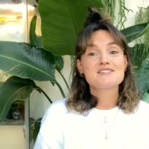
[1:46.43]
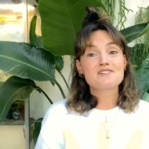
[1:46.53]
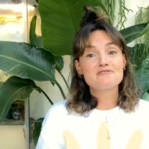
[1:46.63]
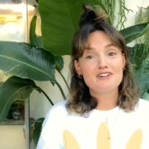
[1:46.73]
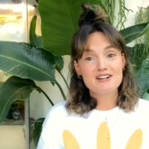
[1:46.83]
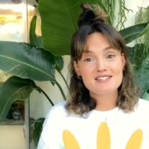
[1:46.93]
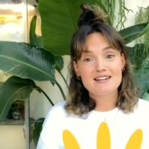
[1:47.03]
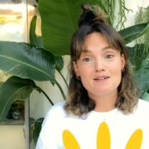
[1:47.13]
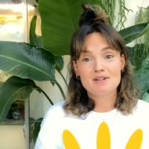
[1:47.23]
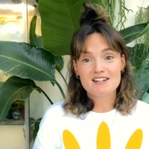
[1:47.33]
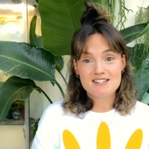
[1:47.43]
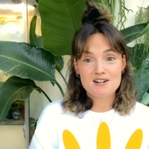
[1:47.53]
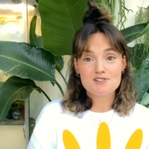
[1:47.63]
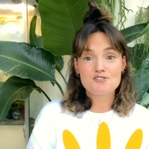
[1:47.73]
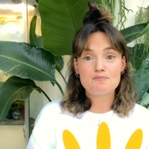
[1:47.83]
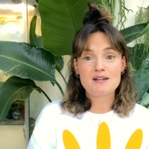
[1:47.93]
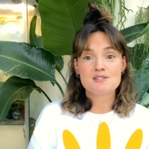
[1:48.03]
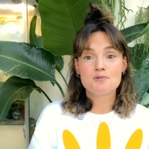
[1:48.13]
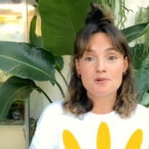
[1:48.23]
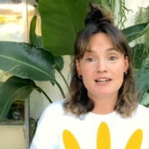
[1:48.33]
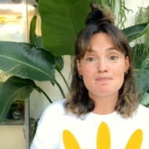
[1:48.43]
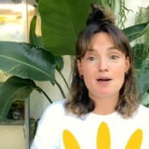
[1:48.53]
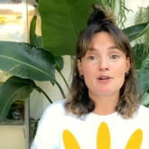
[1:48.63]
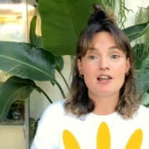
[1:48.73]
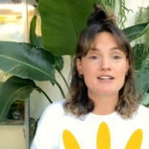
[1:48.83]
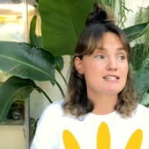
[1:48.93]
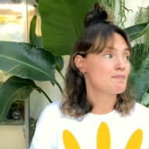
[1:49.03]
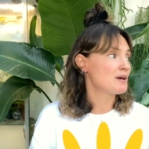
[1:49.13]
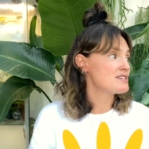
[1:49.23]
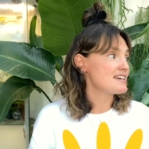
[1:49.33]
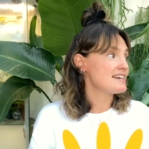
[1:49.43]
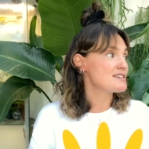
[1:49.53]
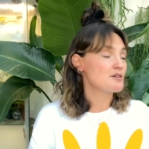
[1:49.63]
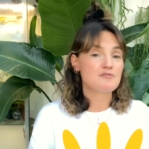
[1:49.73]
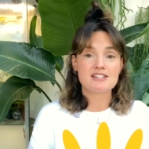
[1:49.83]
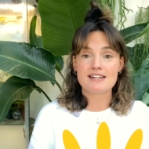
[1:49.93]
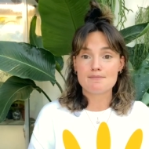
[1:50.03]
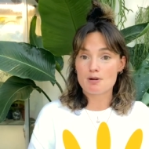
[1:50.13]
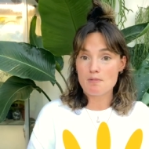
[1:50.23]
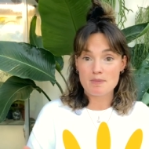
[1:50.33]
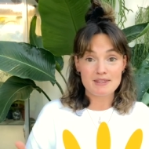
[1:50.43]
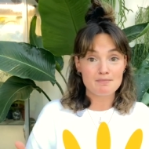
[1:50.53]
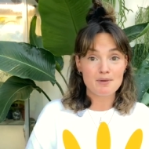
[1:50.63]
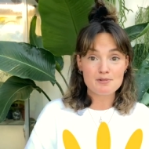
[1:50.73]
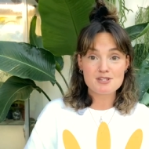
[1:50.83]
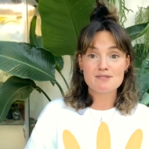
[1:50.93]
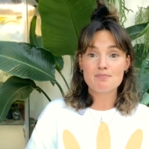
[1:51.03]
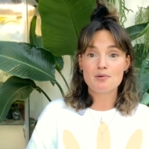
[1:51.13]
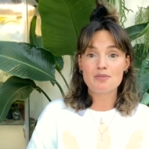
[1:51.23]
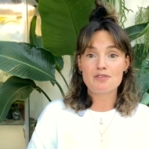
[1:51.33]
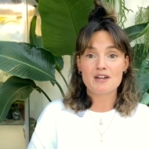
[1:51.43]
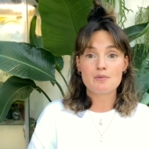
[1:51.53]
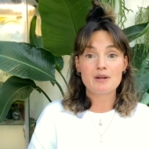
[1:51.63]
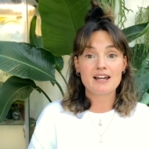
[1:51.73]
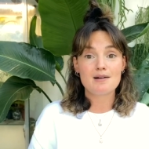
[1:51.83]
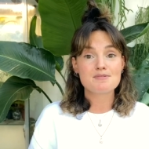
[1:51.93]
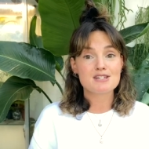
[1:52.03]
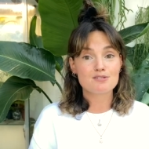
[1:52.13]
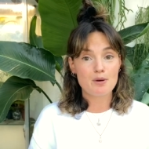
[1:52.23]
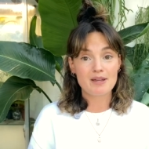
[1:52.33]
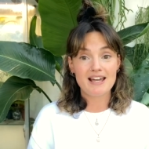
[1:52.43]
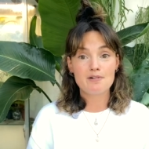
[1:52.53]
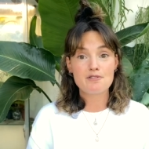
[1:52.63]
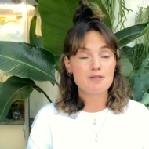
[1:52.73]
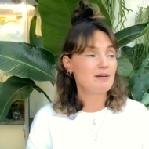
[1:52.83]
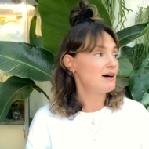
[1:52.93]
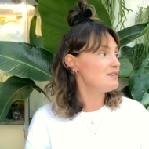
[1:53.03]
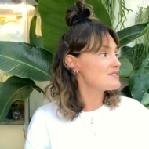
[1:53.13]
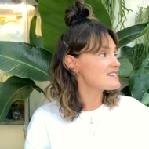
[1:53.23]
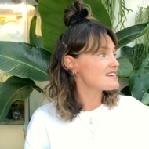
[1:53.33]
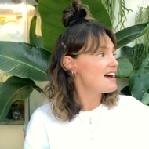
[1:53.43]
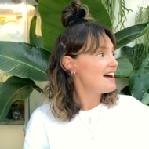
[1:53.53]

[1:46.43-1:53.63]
So firstly, I'm going to start off by talking about light, because it is obviously probably the most important thing when it comes to growing healthy plants.